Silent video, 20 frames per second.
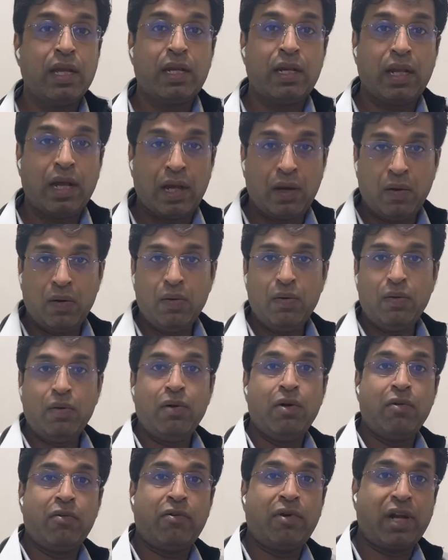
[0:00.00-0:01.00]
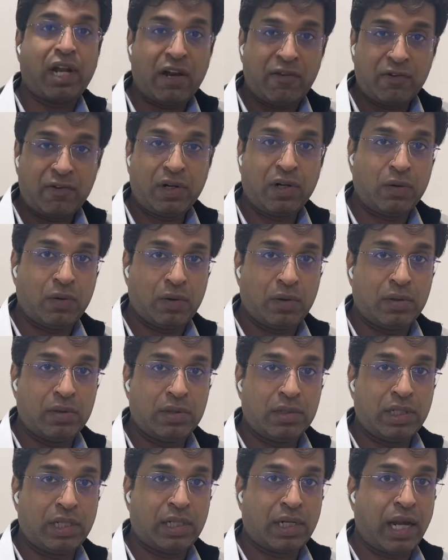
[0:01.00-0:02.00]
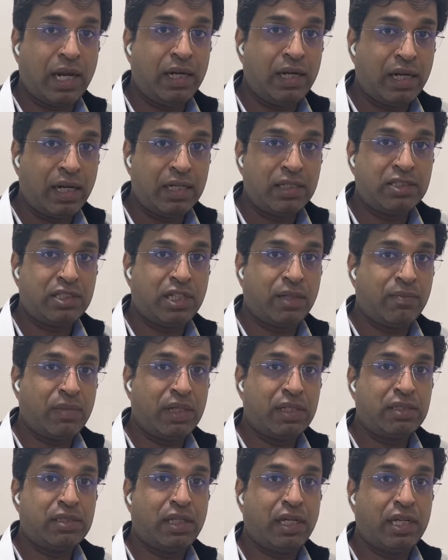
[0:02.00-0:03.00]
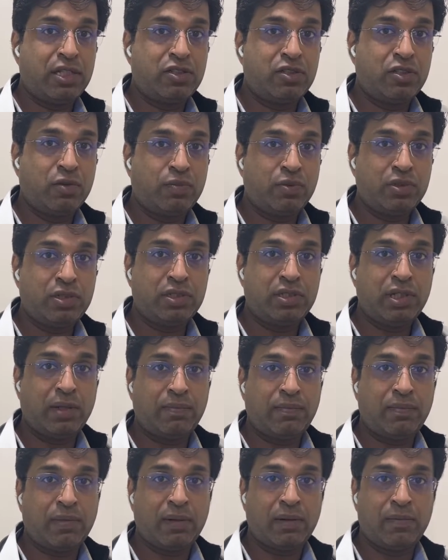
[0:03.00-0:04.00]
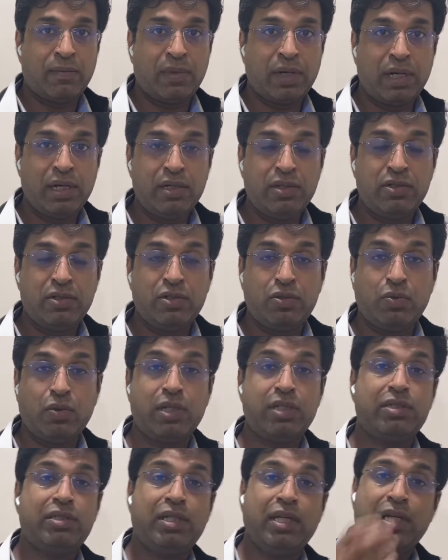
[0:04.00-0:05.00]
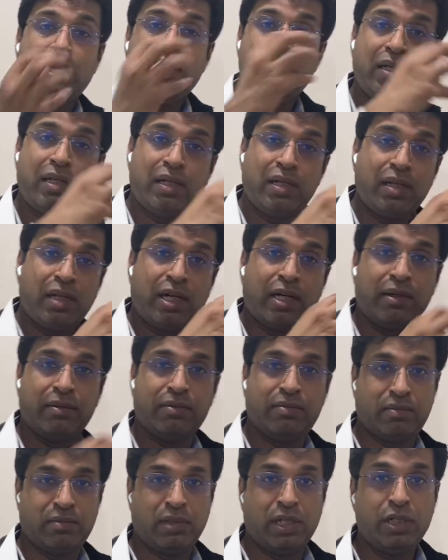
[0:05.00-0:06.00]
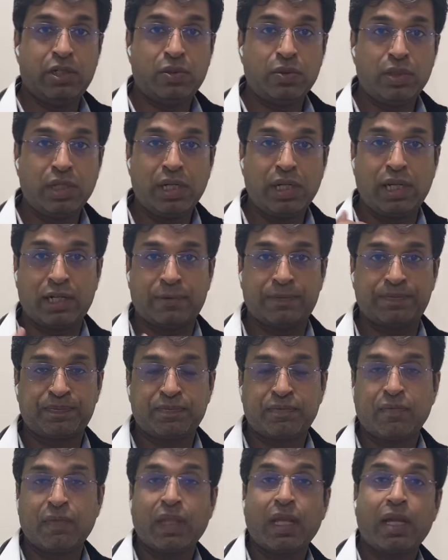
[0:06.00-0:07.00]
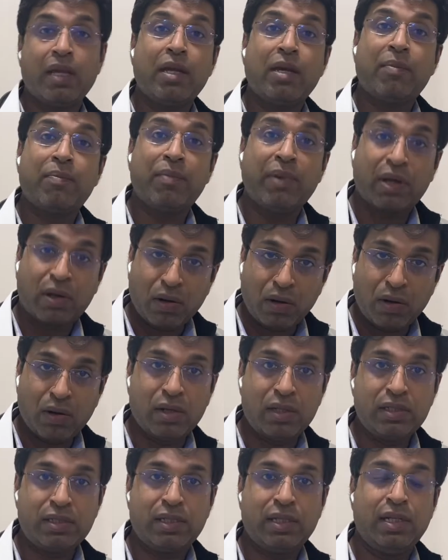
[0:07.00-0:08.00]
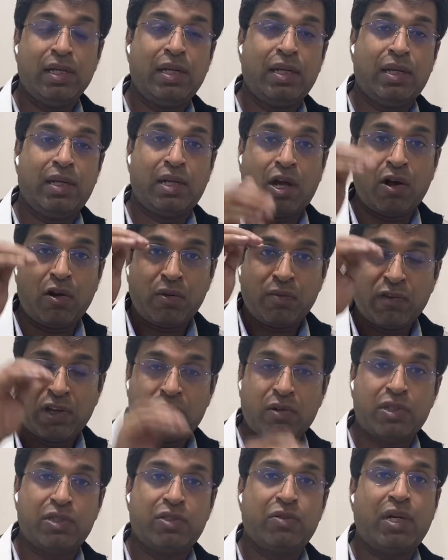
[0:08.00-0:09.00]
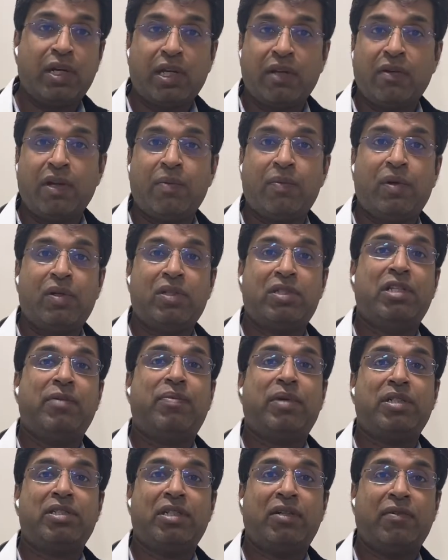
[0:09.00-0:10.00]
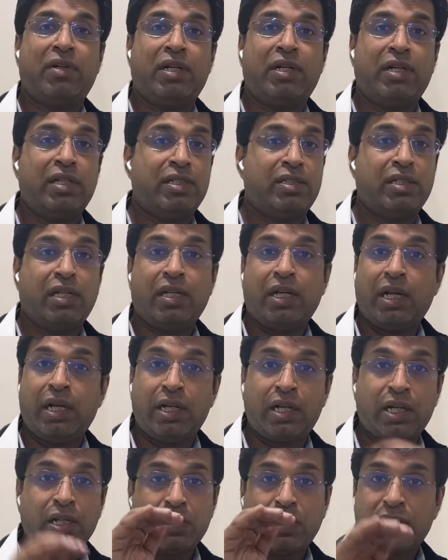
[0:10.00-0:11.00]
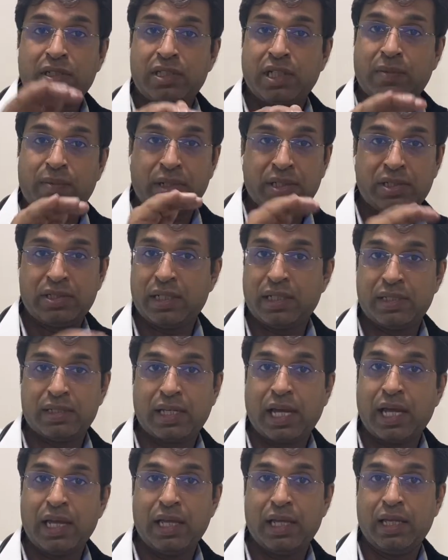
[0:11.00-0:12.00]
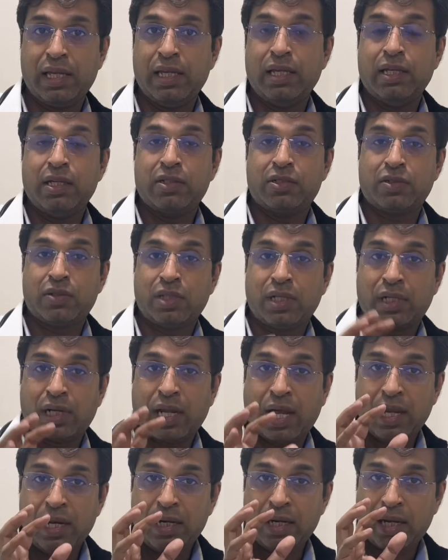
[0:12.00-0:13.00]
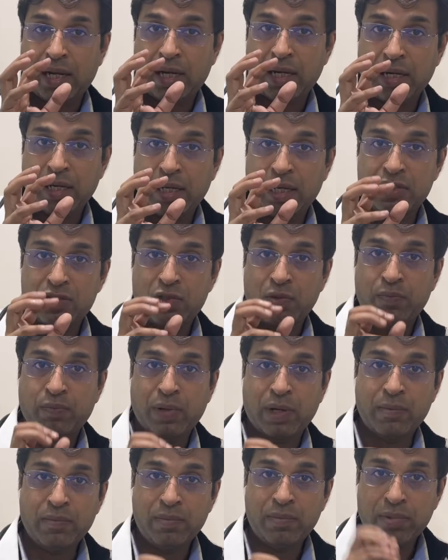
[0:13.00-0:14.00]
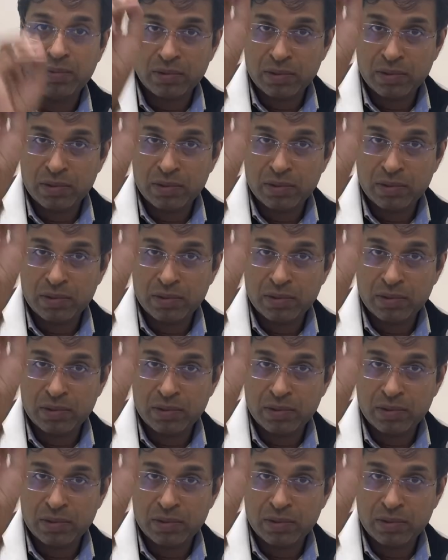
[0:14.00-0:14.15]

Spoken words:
Now for afterload, the right heart chambers has to push the blood towards the lung, into the lung. Because you are giving positive pressure ventilation and intrathoracic pressure is high, so the right heart has to pump